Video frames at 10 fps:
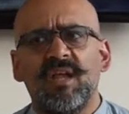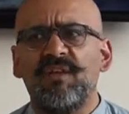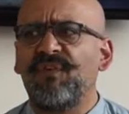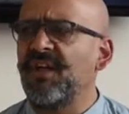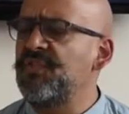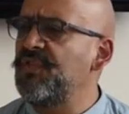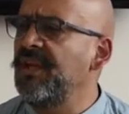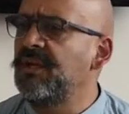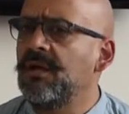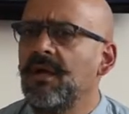if I
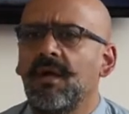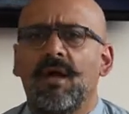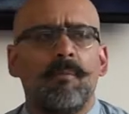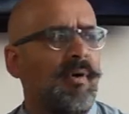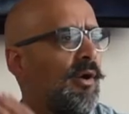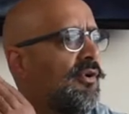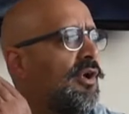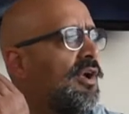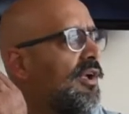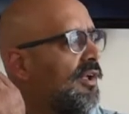think
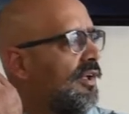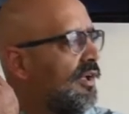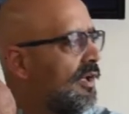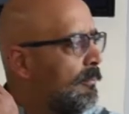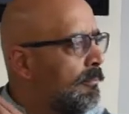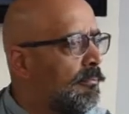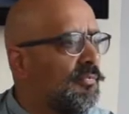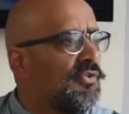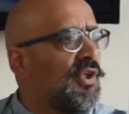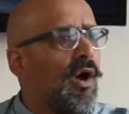about
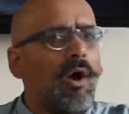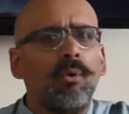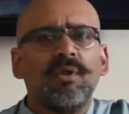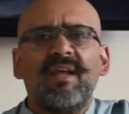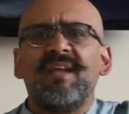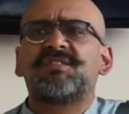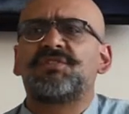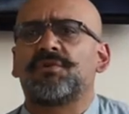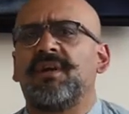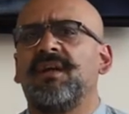the whole
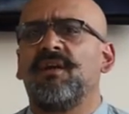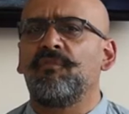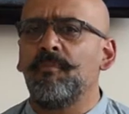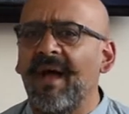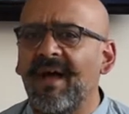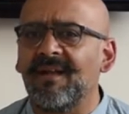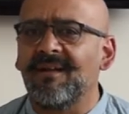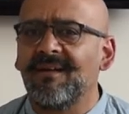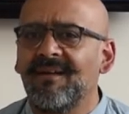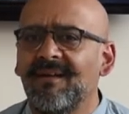history of man,